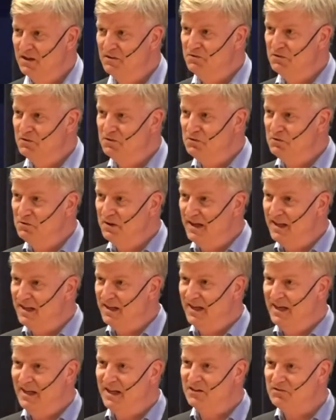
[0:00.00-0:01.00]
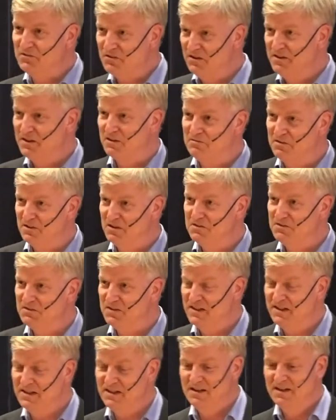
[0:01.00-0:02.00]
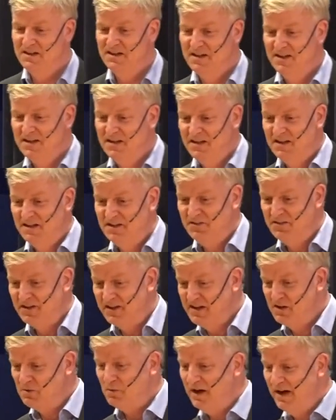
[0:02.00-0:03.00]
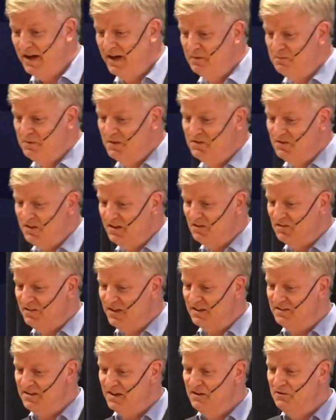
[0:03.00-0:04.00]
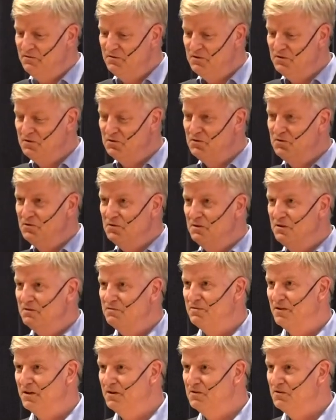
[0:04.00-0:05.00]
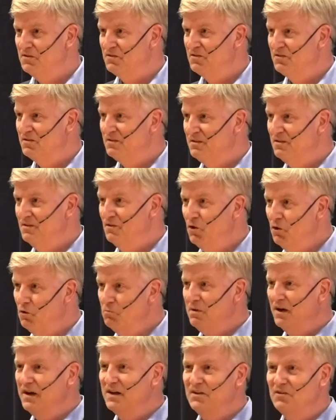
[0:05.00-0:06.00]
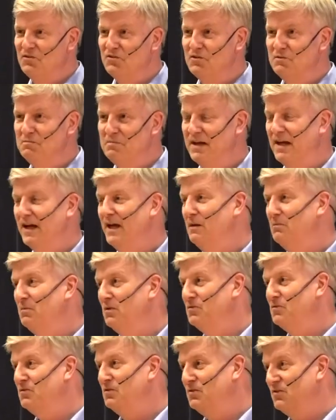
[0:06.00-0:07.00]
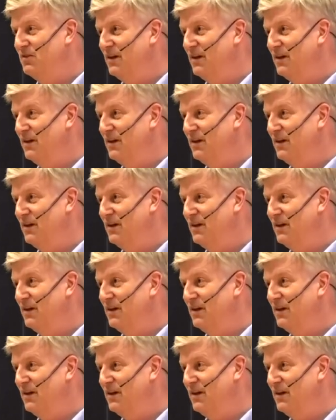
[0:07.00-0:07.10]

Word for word: If you do ele electronic voting, the requirement is that if you do a vote, nobody should be able to